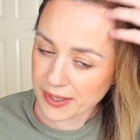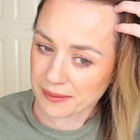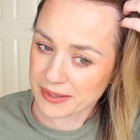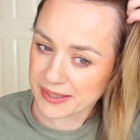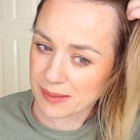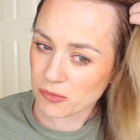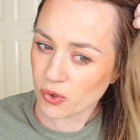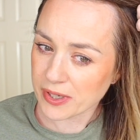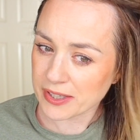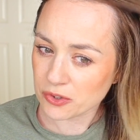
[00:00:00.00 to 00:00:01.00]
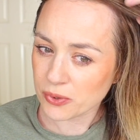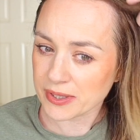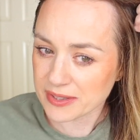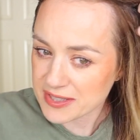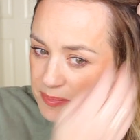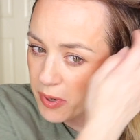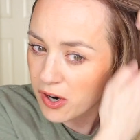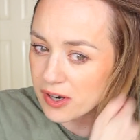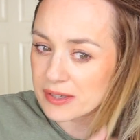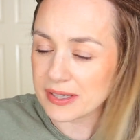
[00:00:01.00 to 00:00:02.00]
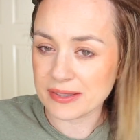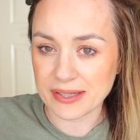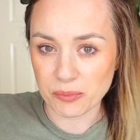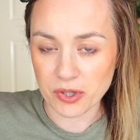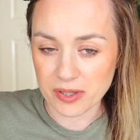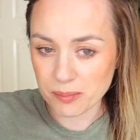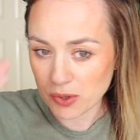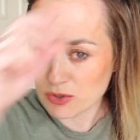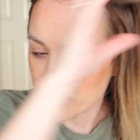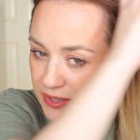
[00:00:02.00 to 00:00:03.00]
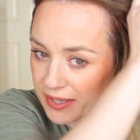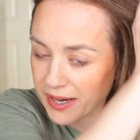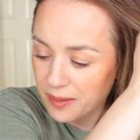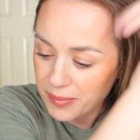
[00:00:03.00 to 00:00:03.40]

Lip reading: I'm gonna keep going and doing this part and then we're gonna blow dry the hair.